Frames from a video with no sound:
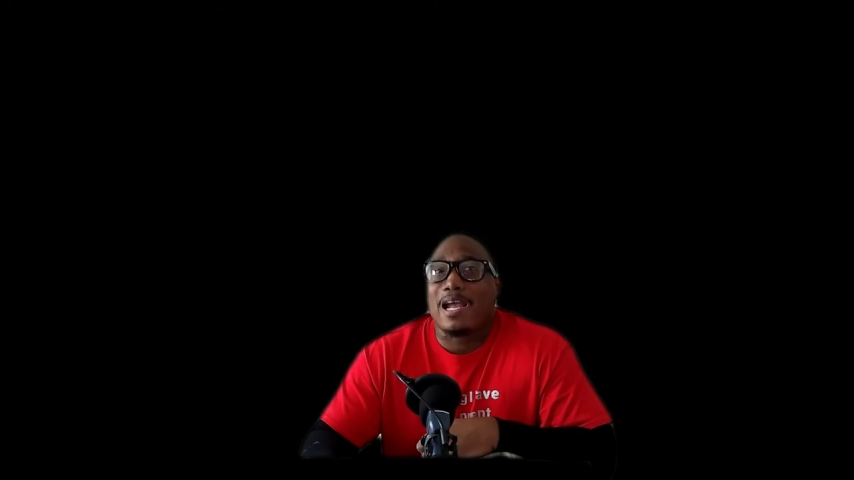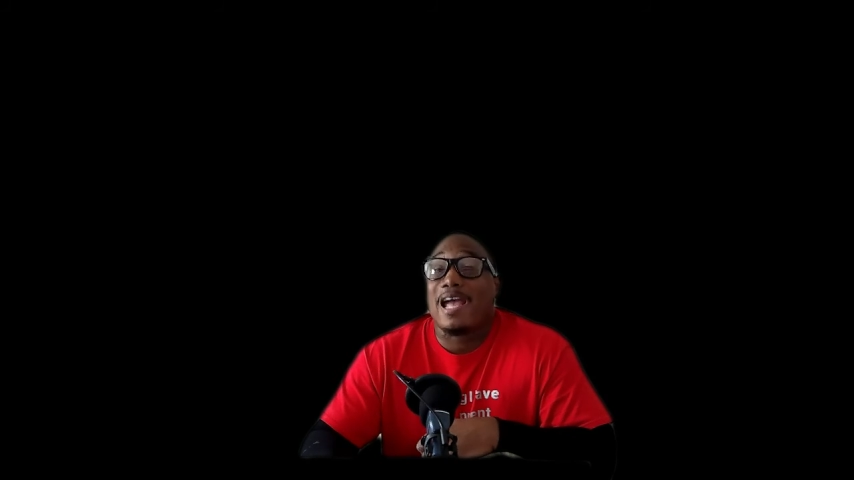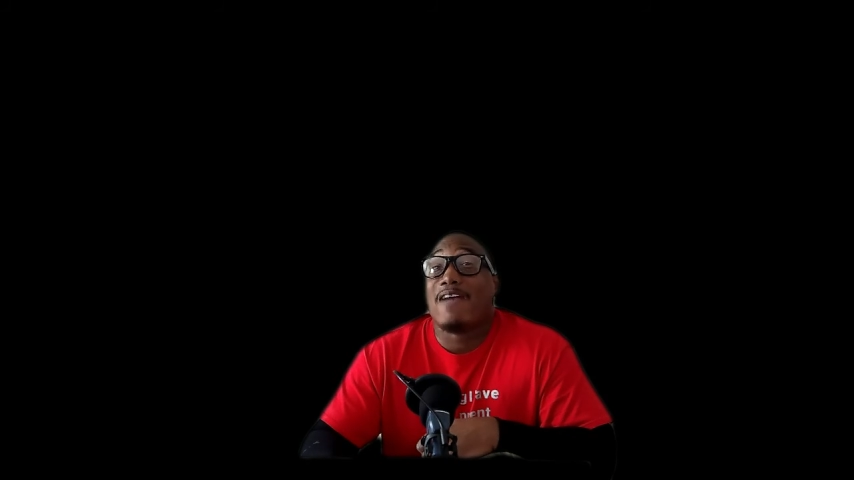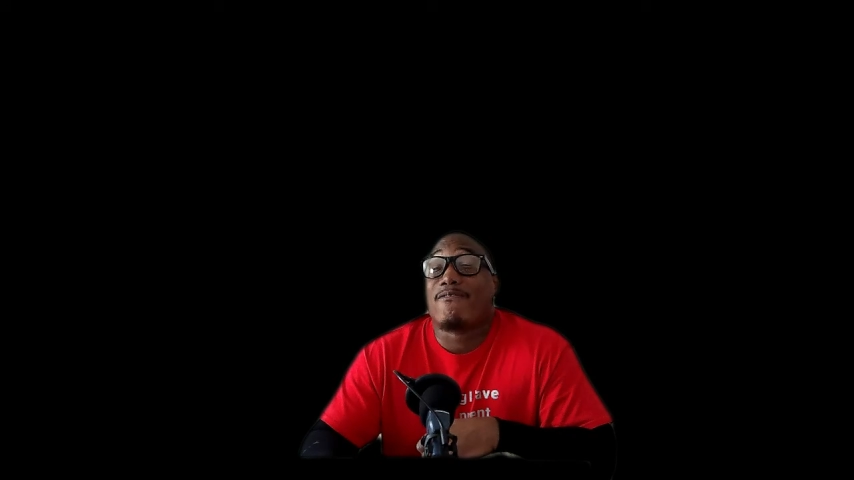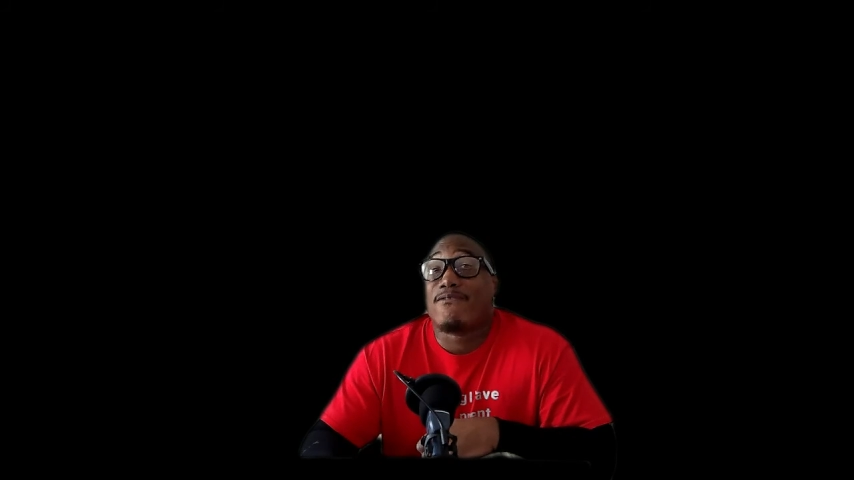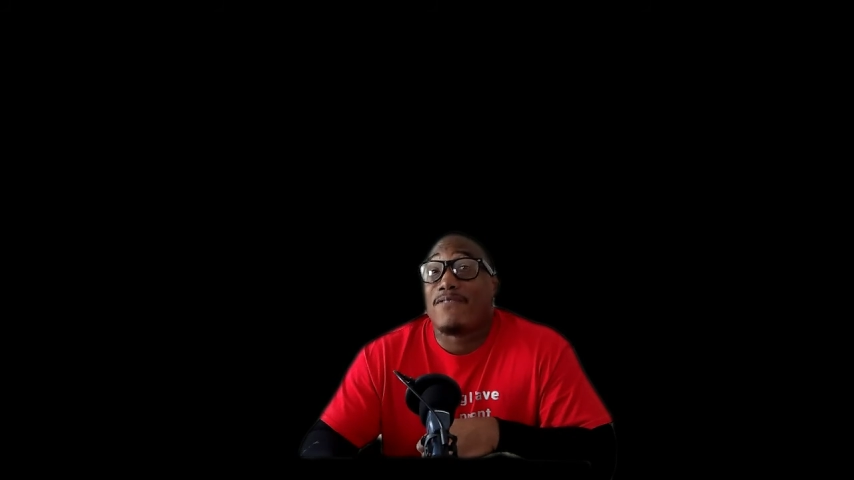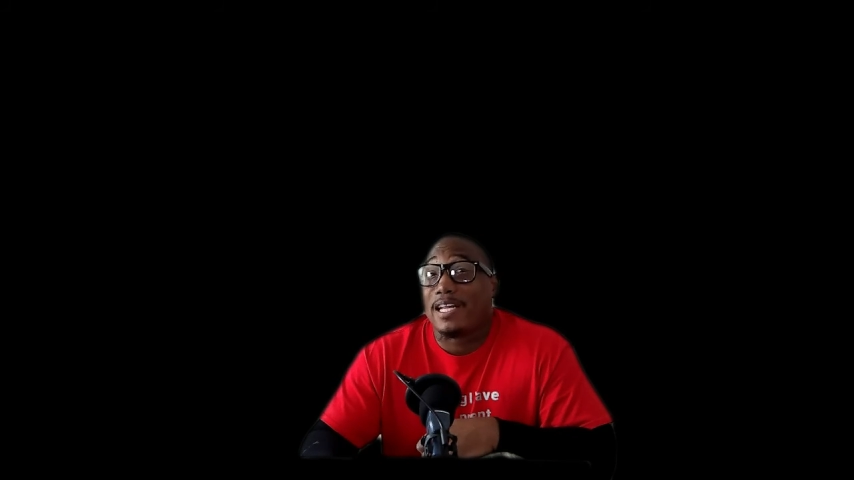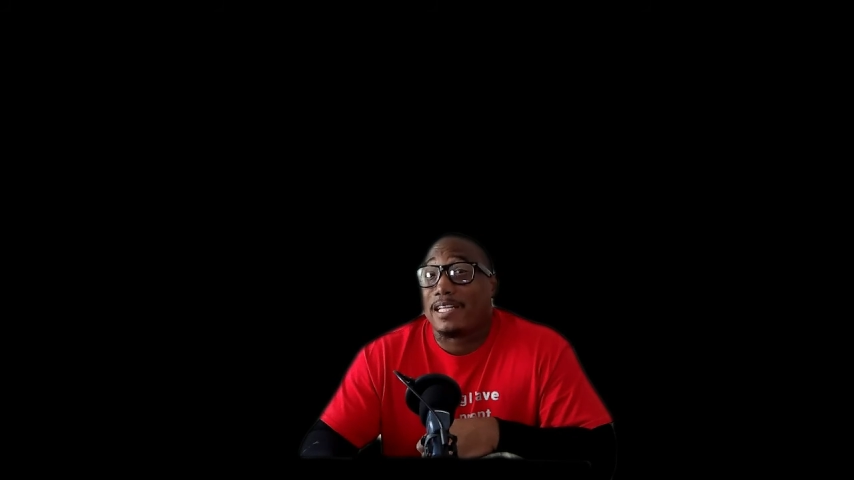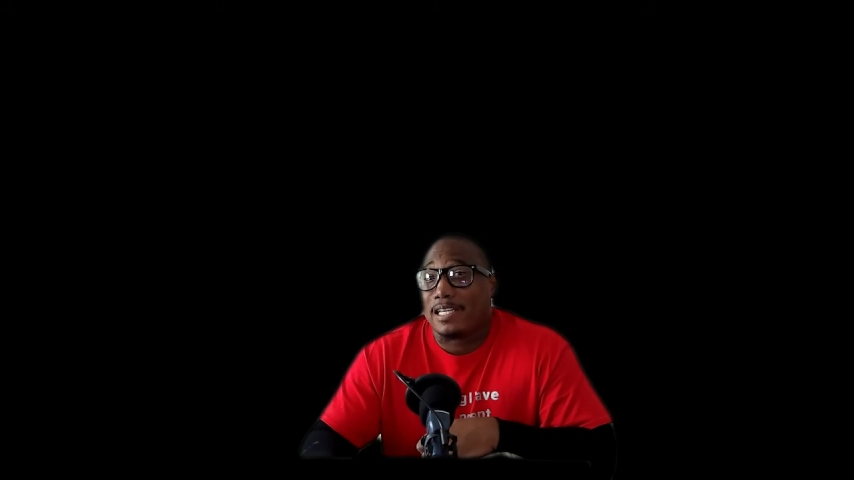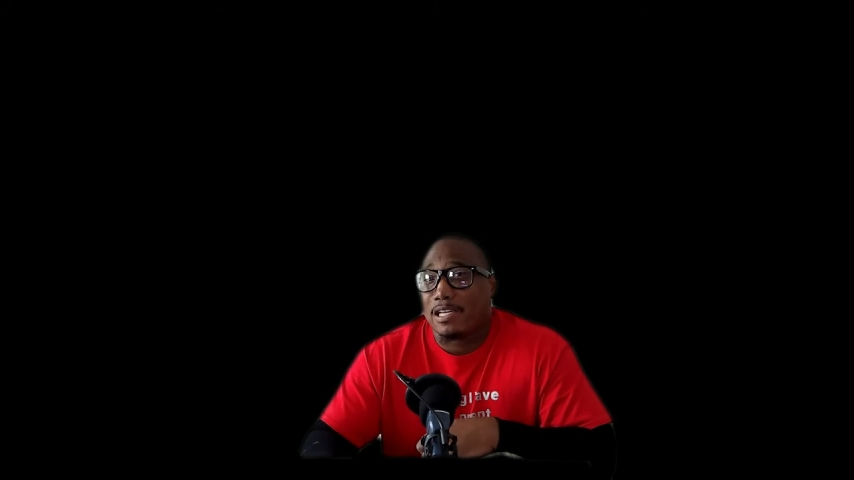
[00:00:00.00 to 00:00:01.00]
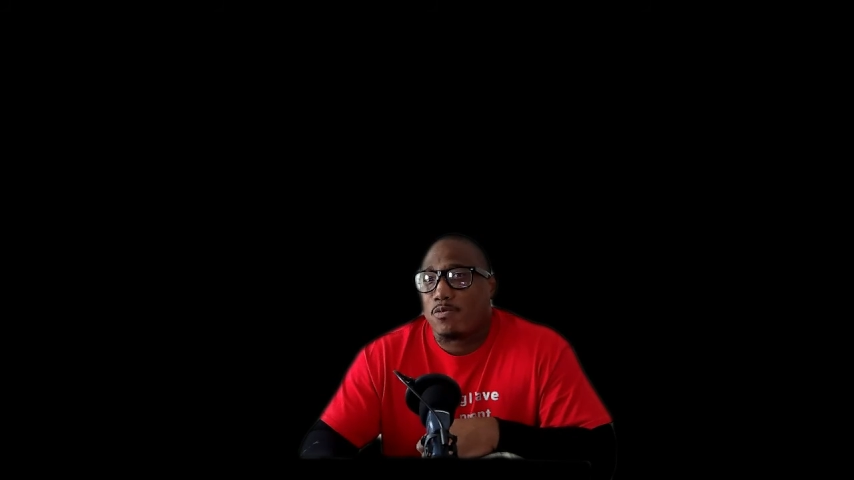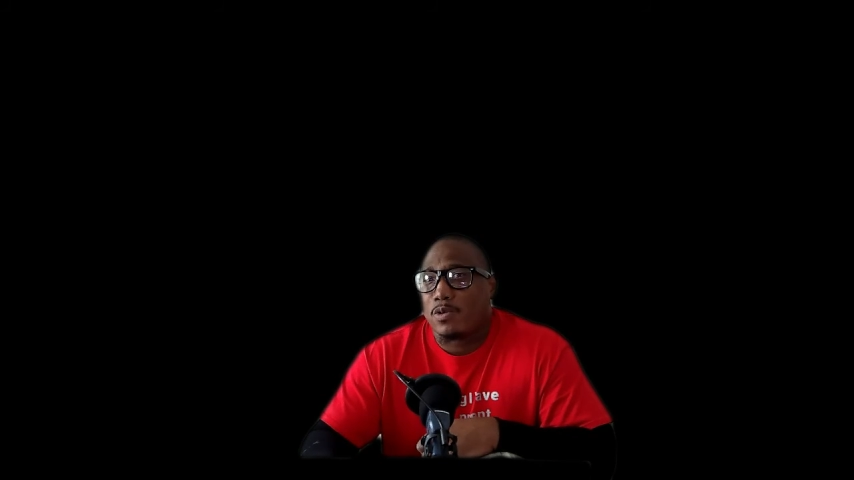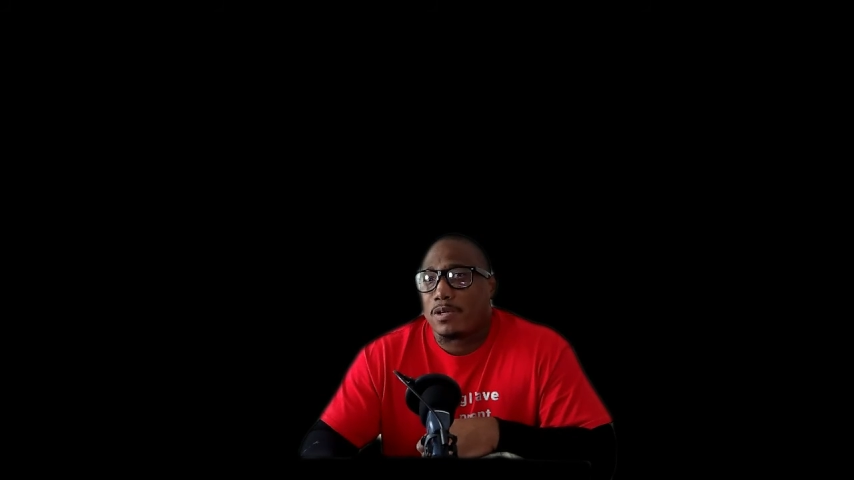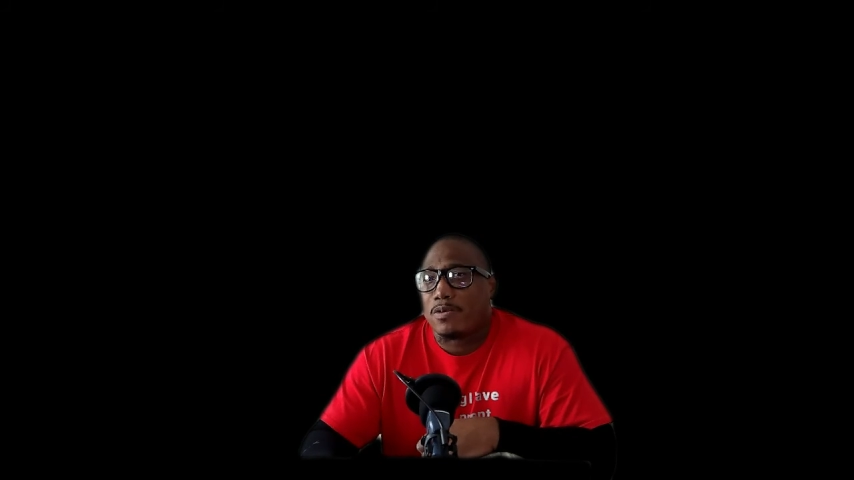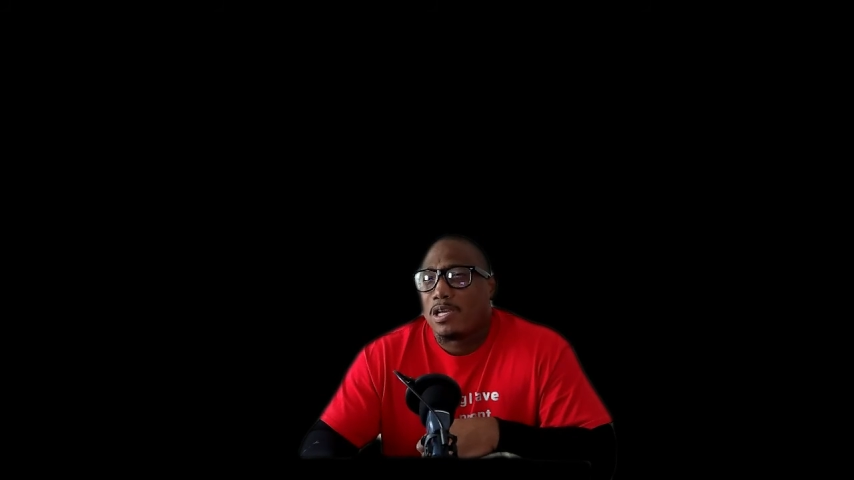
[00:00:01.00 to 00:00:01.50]
I have faith that they
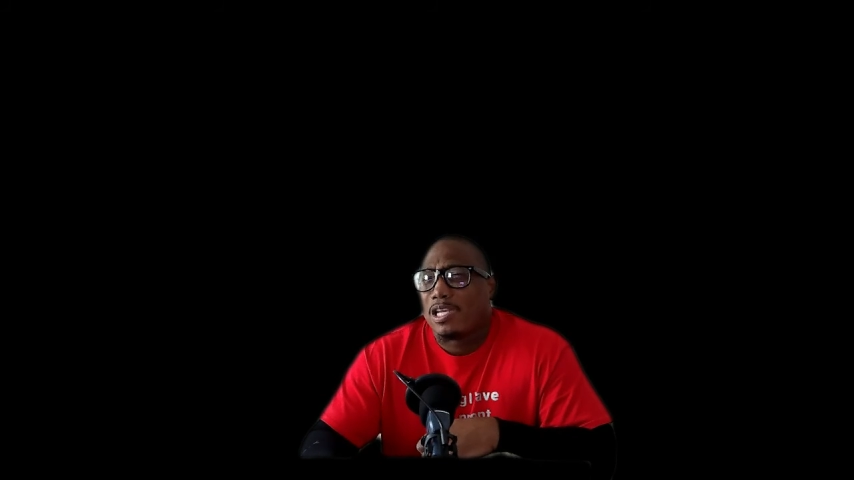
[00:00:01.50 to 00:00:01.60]
will,